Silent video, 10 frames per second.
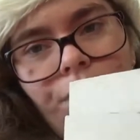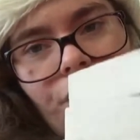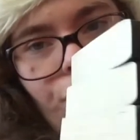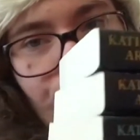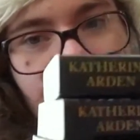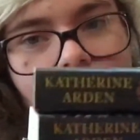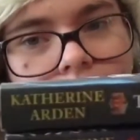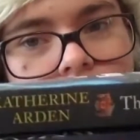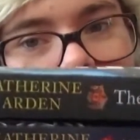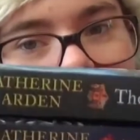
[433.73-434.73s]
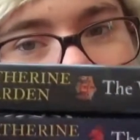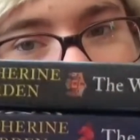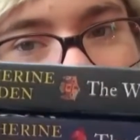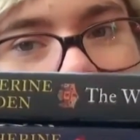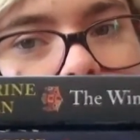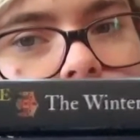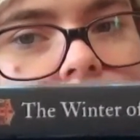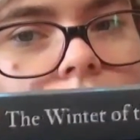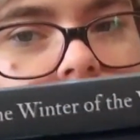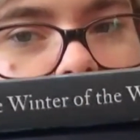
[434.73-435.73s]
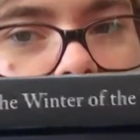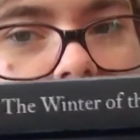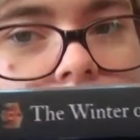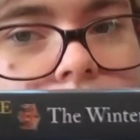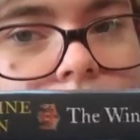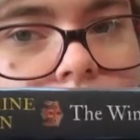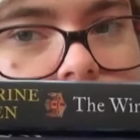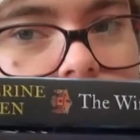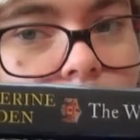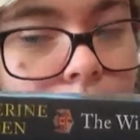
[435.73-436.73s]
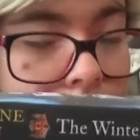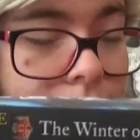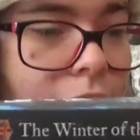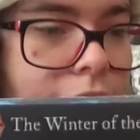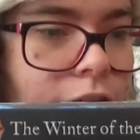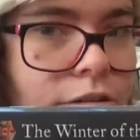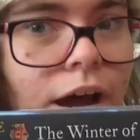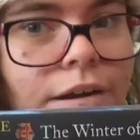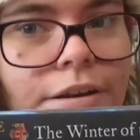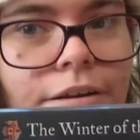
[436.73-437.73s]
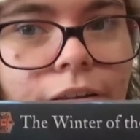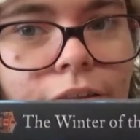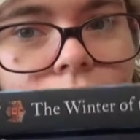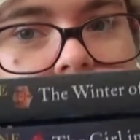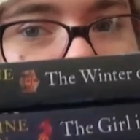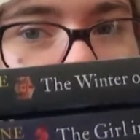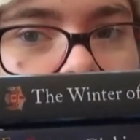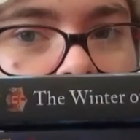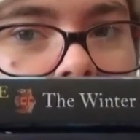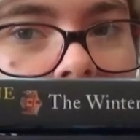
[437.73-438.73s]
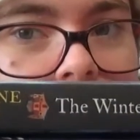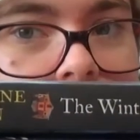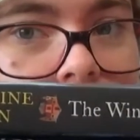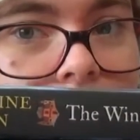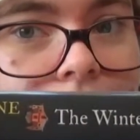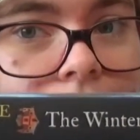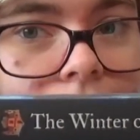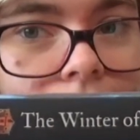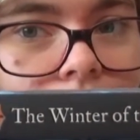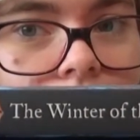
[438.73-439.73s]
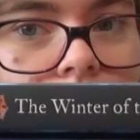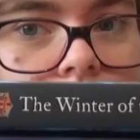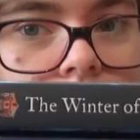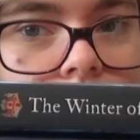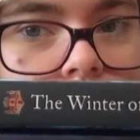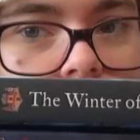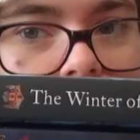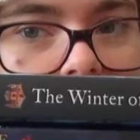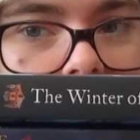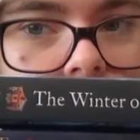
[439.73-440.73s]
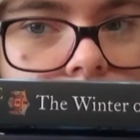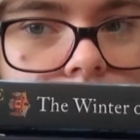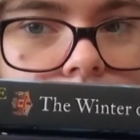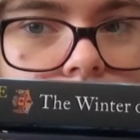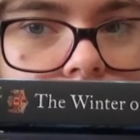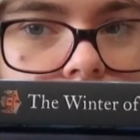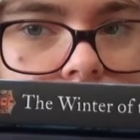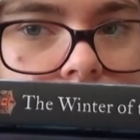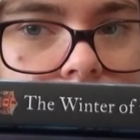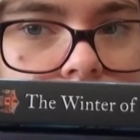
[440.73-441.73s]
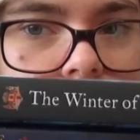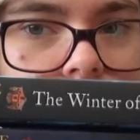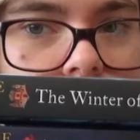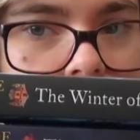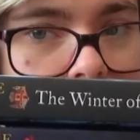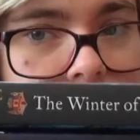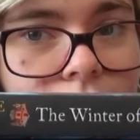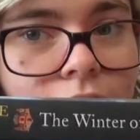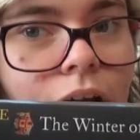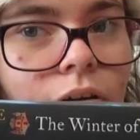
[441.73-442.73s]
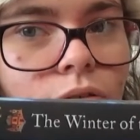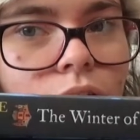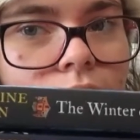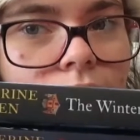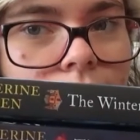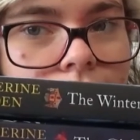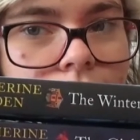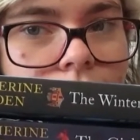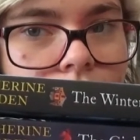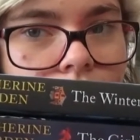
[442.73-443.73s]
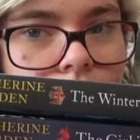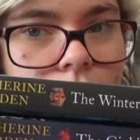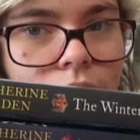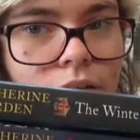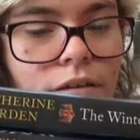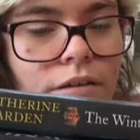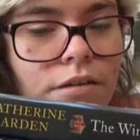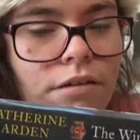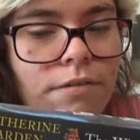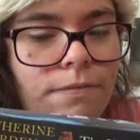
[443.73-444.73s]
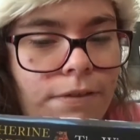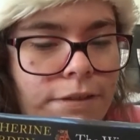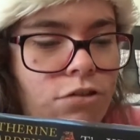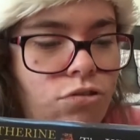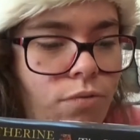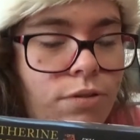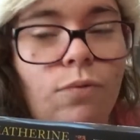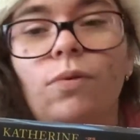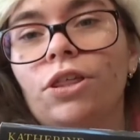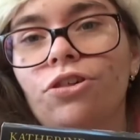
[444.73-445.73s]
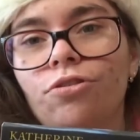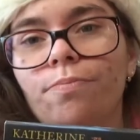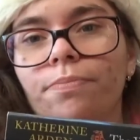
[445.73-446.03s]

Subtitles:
Winter Night Trilogy. So, The Bear by Catherine Arden. So, The Bear and the Nightingale, The Girl in the Tower, and The Winter of the Witch.